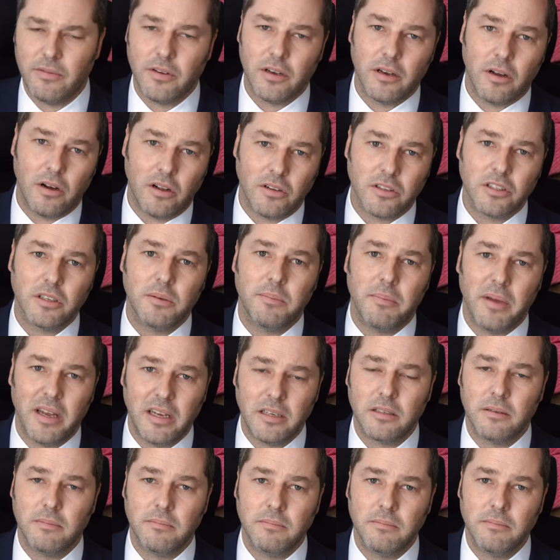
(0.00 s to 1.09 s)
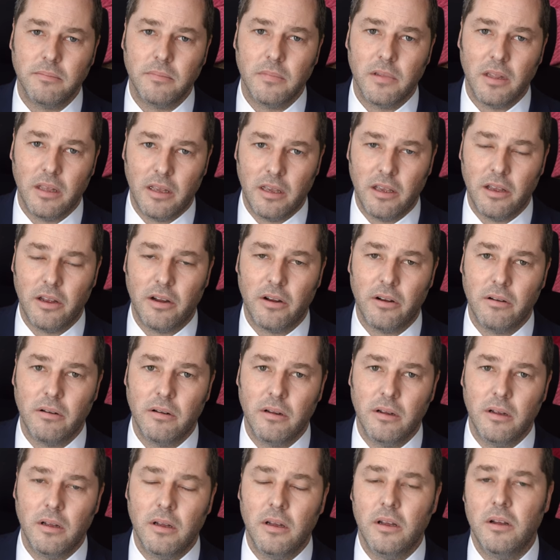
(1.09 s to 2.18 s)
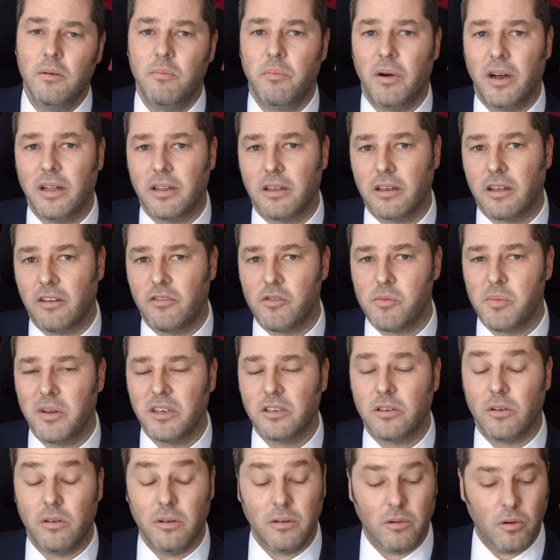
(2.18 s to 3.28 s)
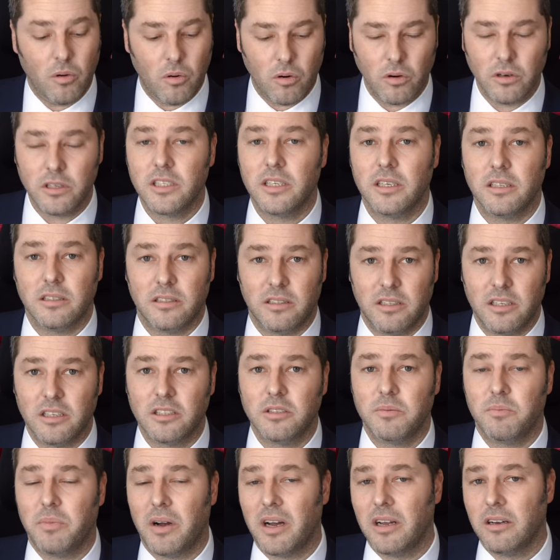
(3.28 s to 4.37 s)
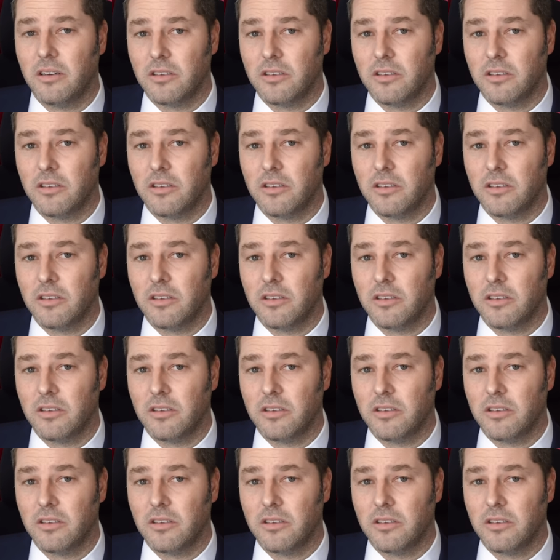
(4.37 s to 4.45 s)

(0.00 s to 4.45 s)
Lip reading: of an ultimatum here by the government, or she's just by